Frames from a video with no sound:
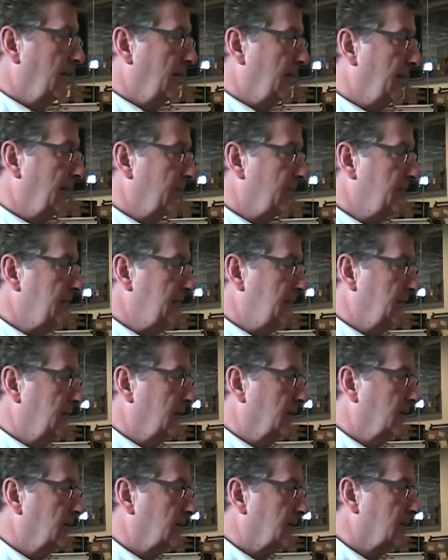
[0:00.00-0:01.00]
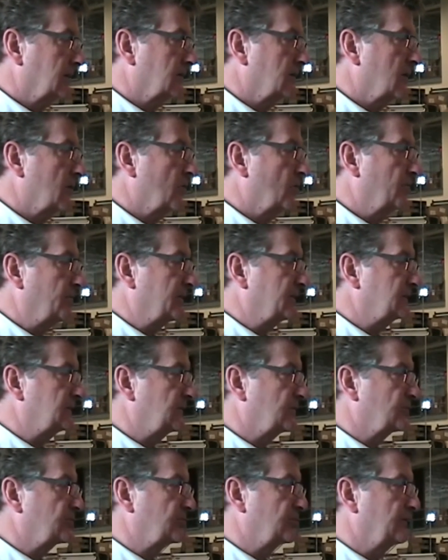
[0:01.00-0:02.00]
and the low
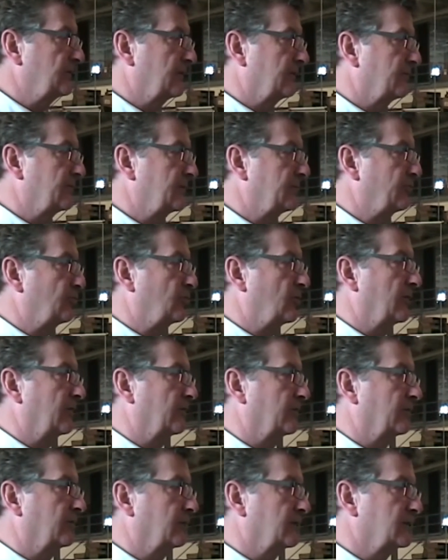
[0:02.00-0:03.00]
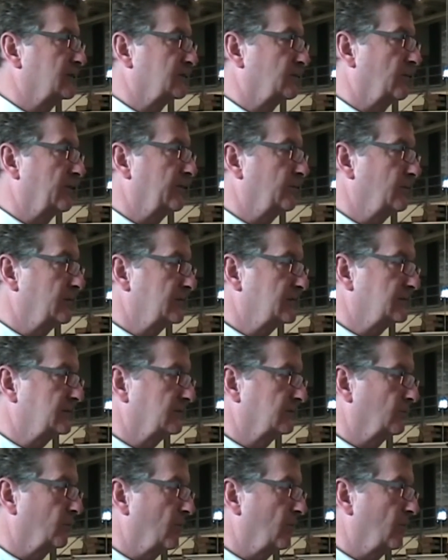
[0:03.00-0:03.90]
position of the broiler is one reason